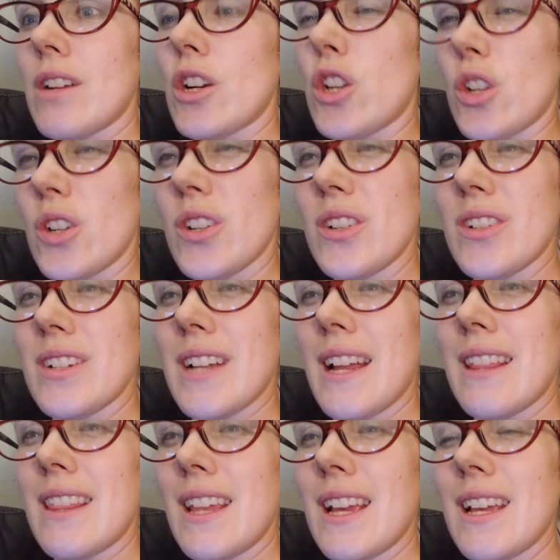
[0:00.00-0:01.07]
earned, I
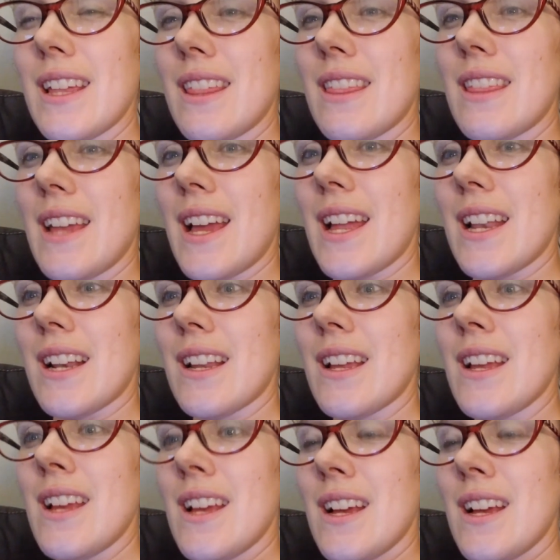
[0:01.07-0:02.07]
think, than